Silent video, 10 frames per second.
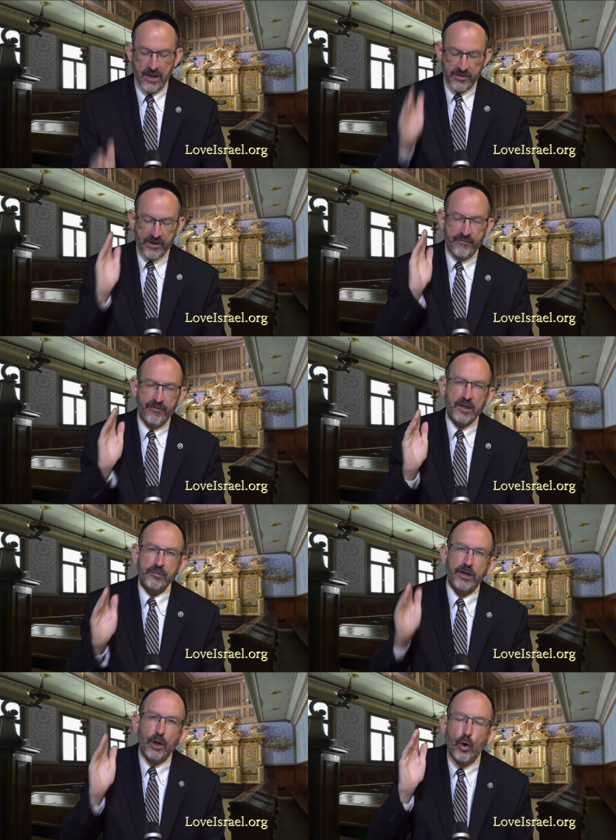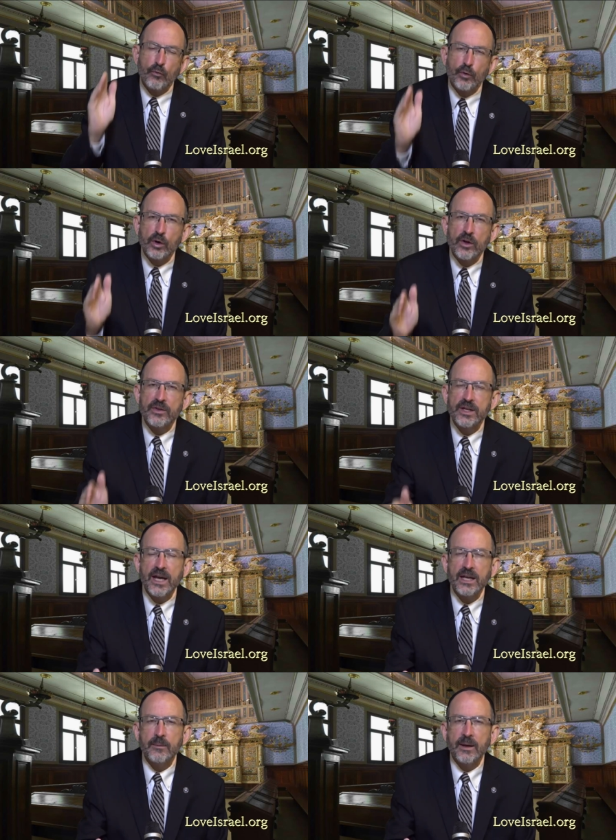the victory over the
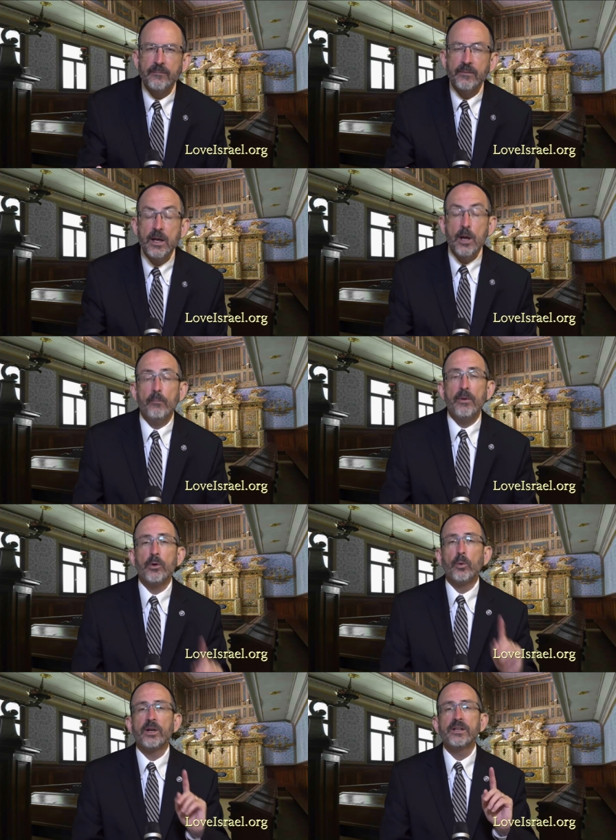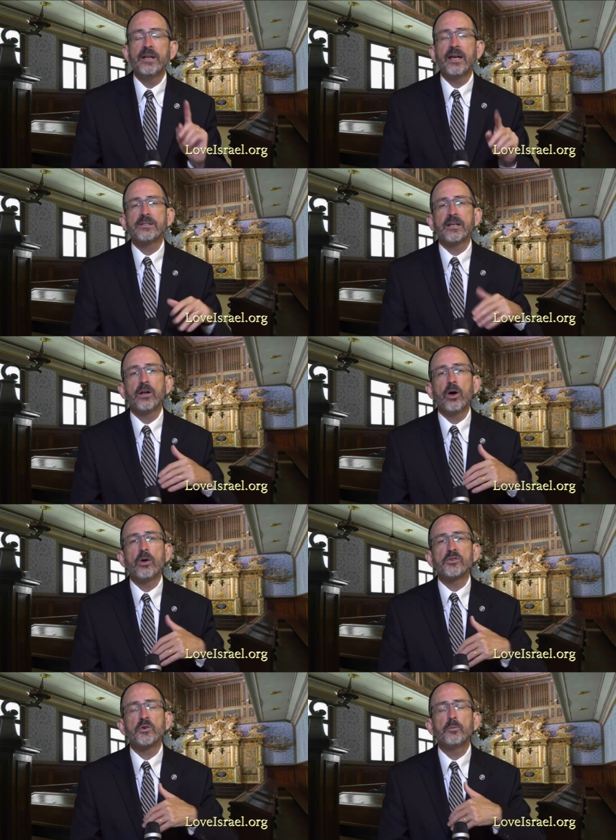enemy. But the word nes can
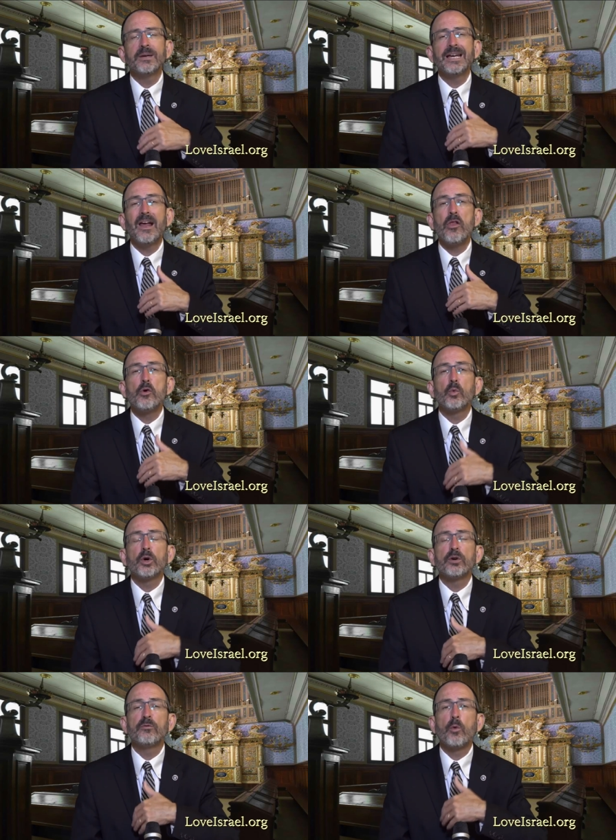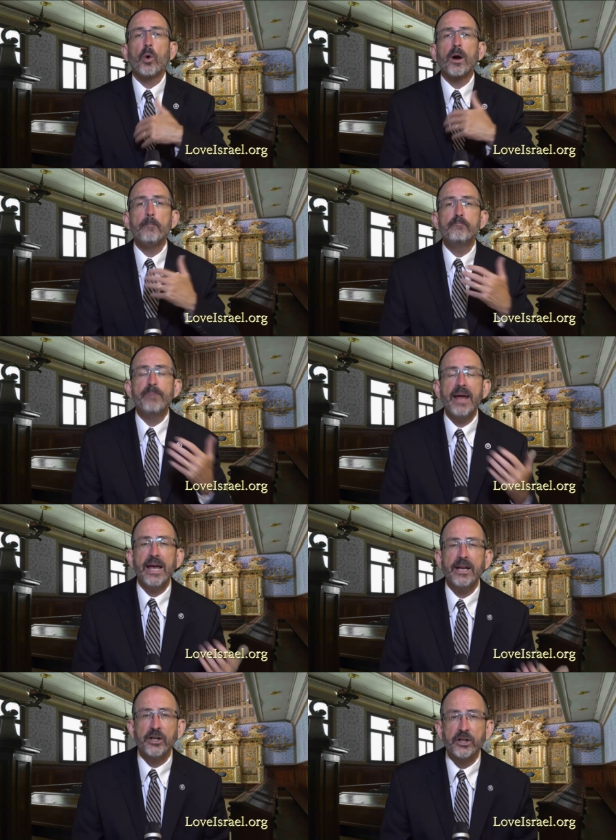also be the word for
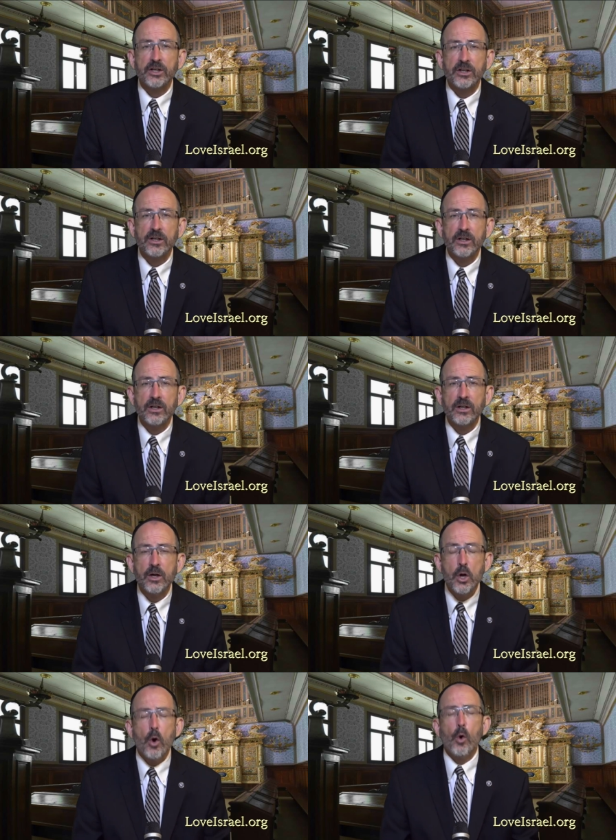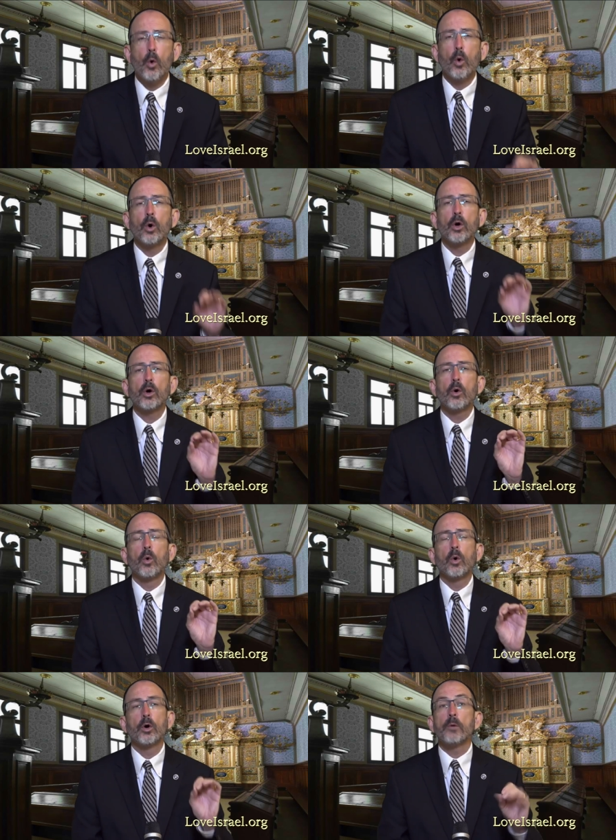banner or,
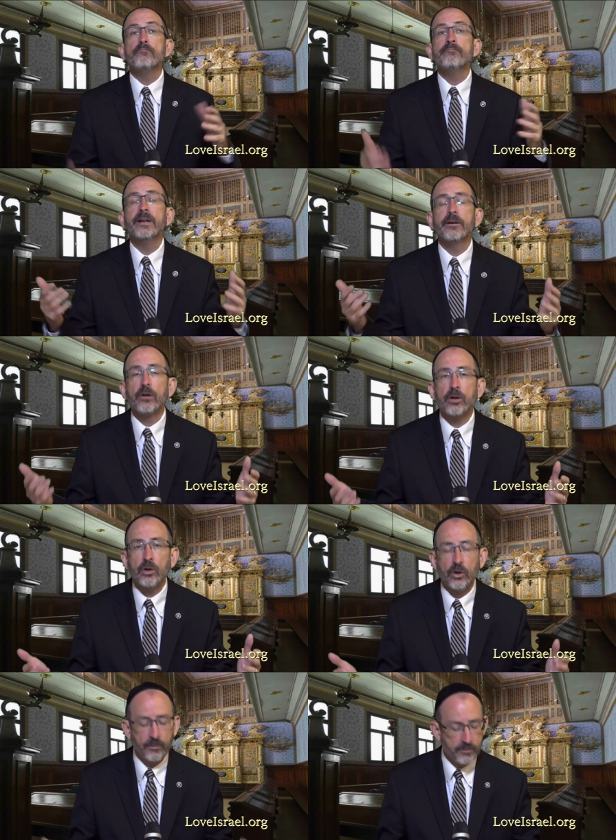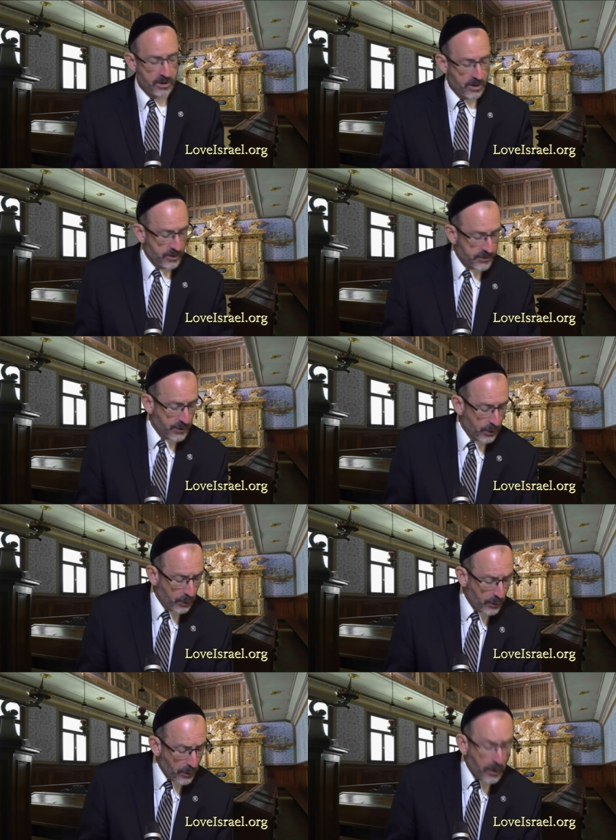or miracle.
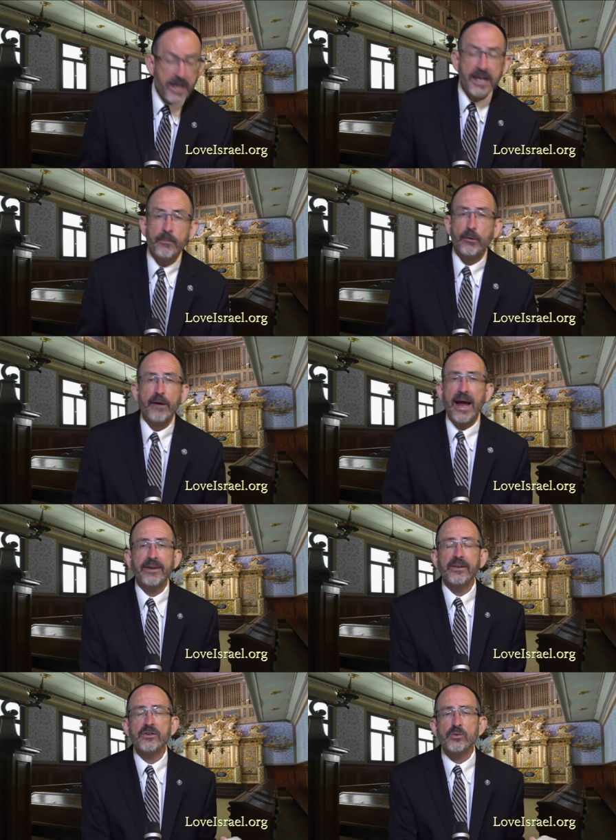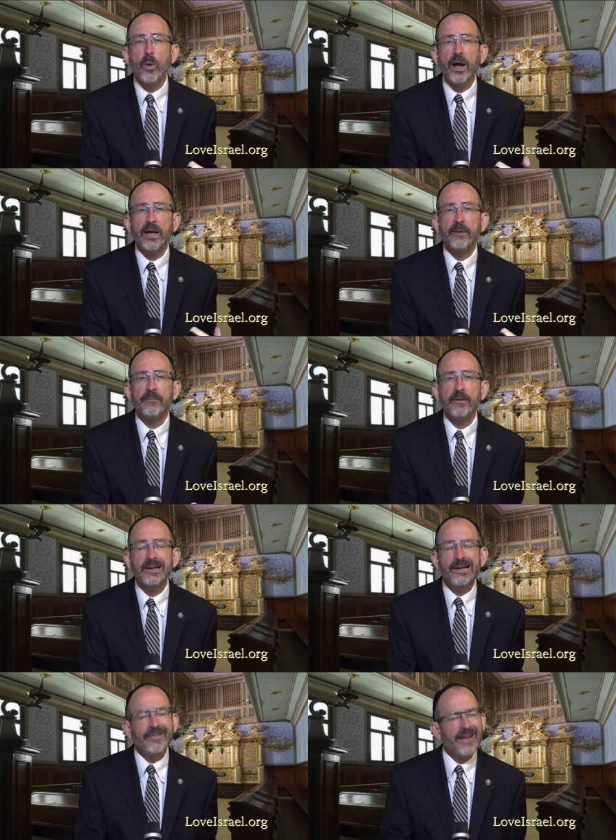So, in a miraculous way.
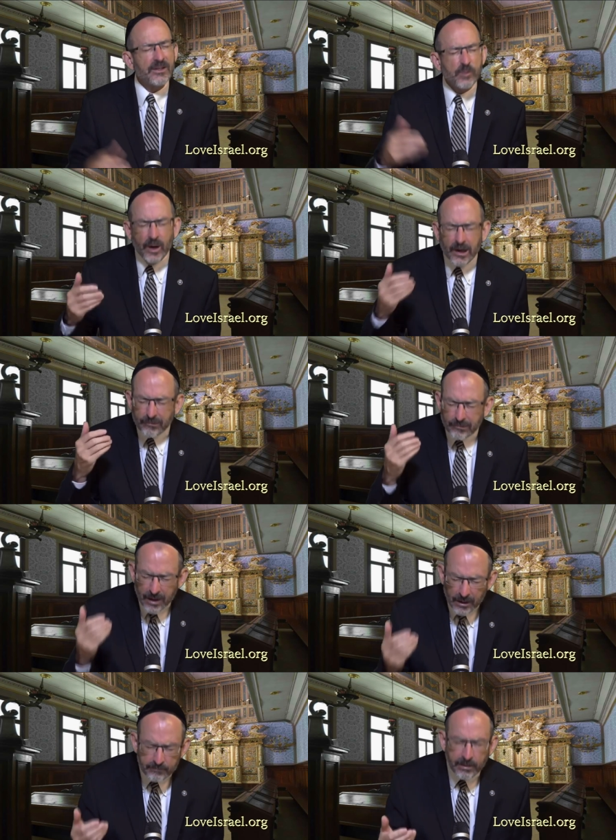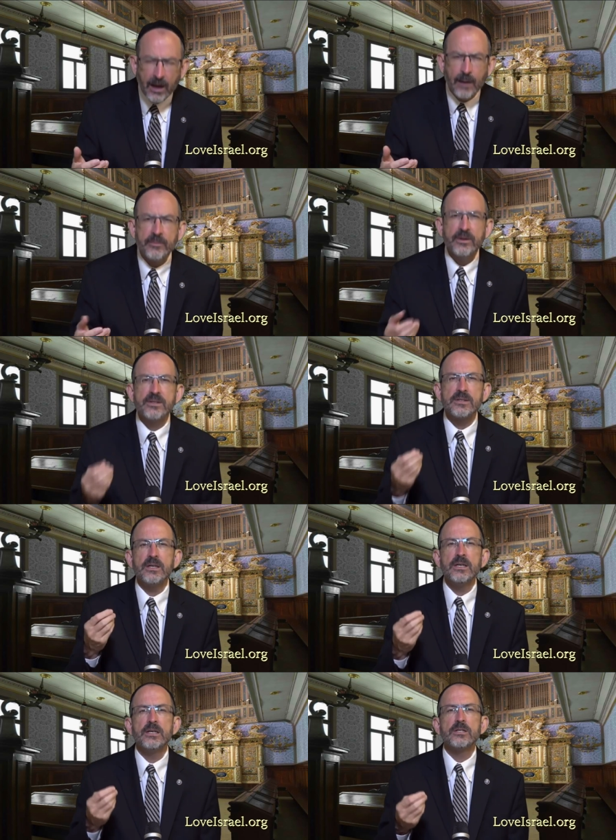And that's why Rambam, this
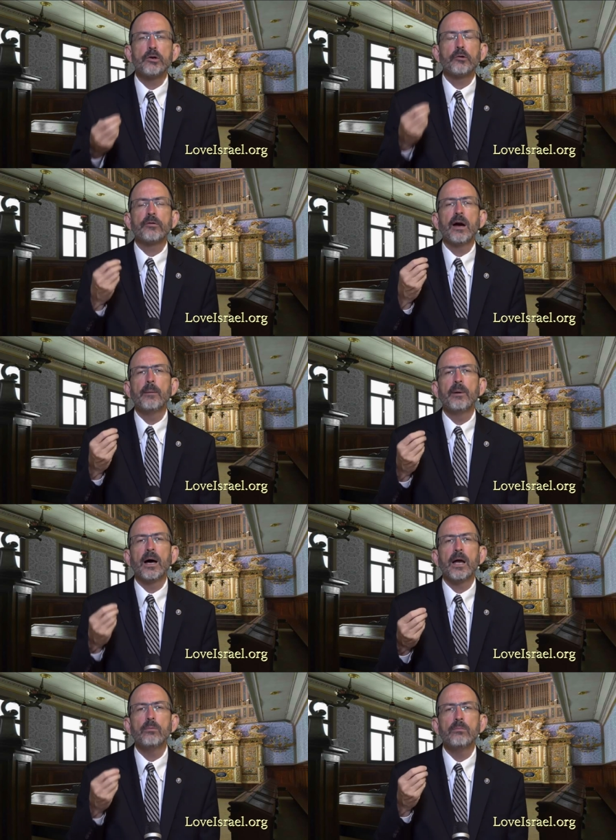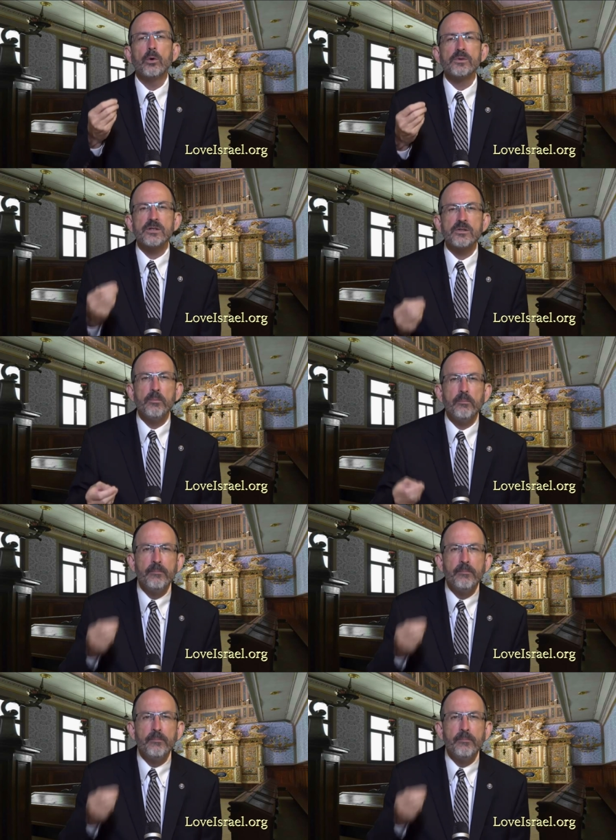is Rabbi Moses